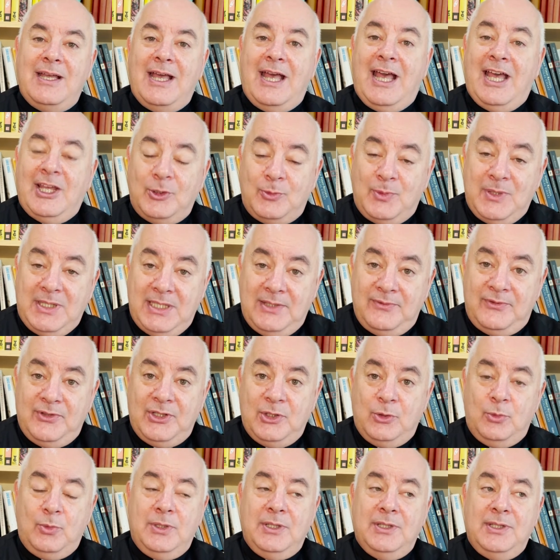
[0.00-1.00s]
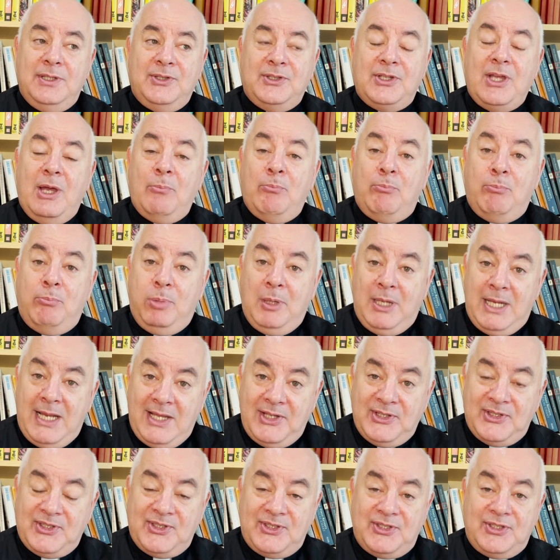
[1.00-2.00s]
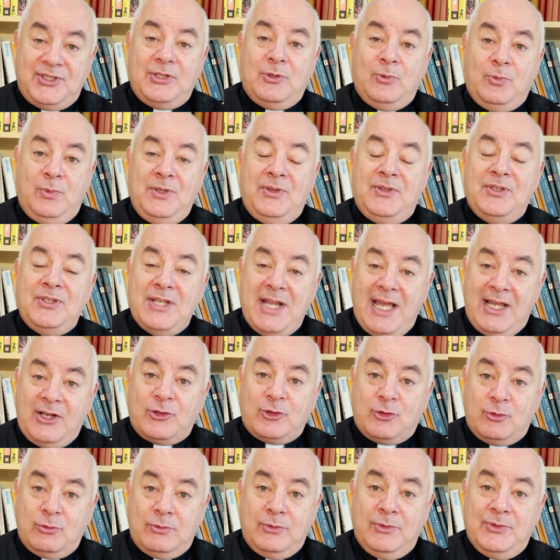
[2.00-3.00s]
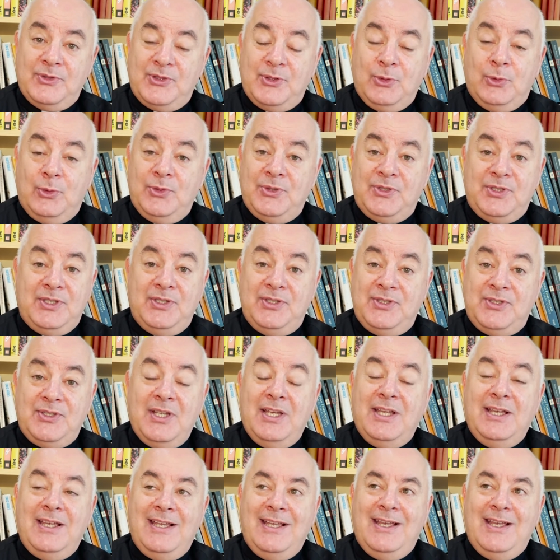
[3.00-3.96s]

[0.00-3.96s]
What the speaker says: and we live in a world blessed with natural resources